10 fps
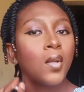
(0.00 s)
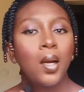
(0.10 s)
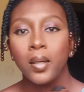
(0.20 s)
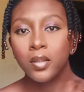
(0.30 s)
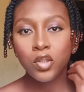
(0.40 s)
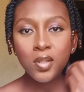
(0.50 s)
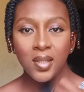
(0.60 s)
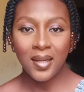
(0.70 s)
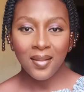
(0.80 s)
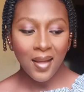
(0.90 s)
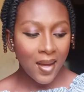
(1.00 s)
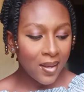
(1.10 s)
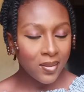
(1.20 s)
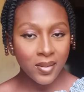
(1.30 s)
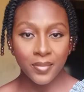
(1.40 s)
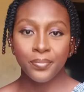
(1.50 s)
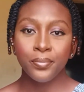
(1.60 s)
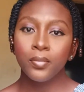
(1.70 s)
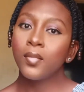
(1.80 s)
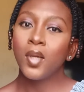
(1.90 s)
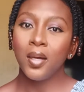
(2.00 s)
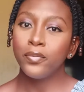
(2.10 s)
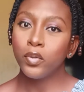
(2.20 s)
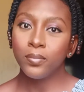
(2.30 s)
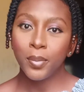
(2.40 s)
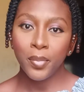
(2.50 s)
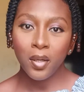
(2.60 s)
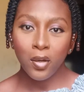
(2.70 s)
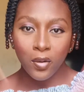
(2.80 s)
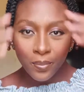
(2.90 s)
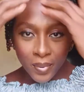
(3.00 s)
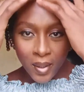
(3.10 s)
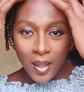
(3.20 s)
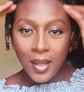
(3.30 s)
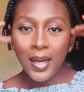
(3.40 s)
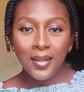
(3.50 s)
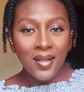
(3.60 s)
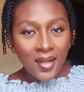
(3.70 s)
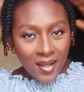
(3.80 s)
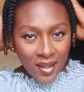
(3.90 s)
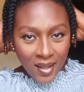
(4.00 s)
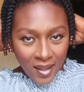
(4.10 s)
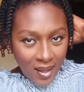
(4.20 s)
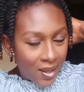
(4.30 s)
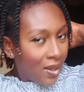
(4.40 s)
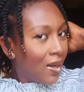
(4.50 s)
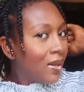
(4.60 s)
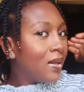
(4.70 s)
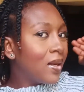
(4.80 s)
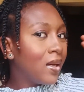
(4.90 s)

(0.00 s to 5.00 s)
And just like that, I've done my makeup. I think I think